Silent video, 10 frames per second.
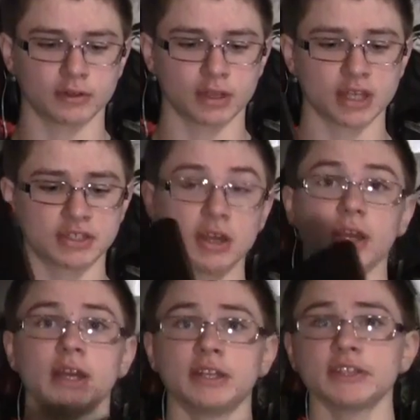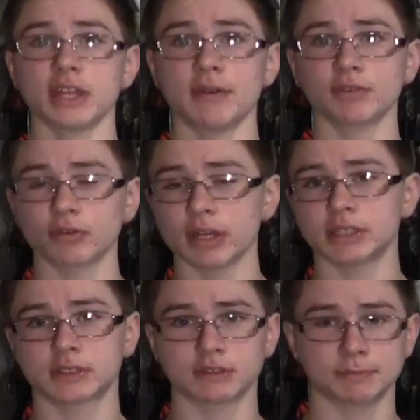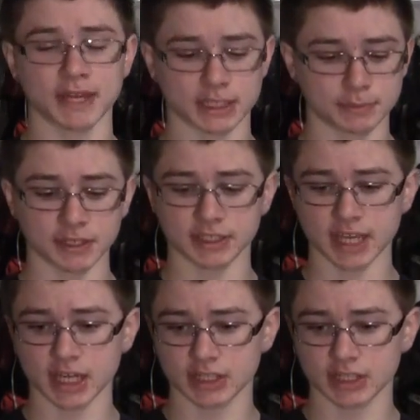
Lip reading: the greatest of specs, but it's